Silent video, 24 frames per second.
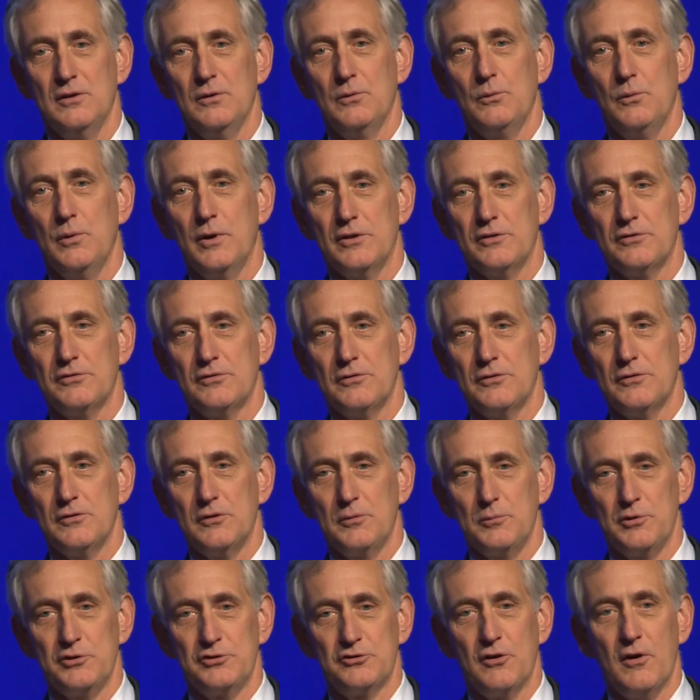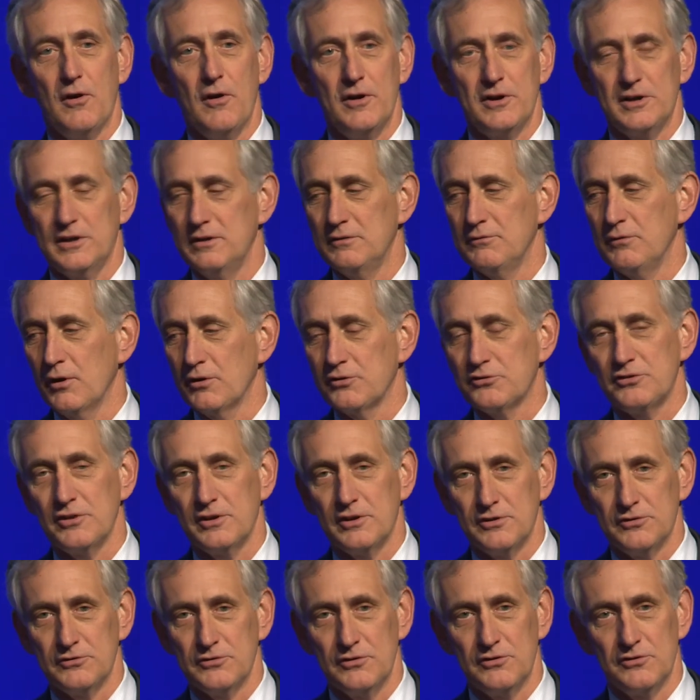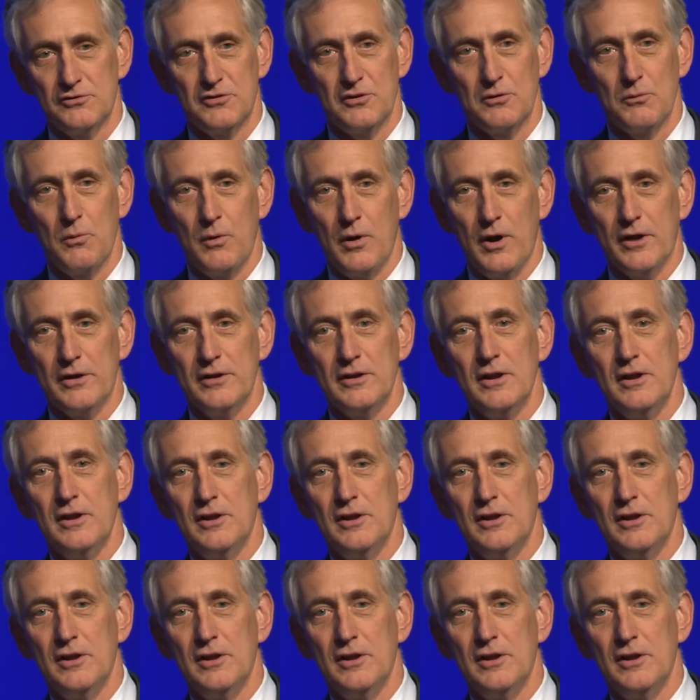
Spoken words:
with the majority of our citizens that want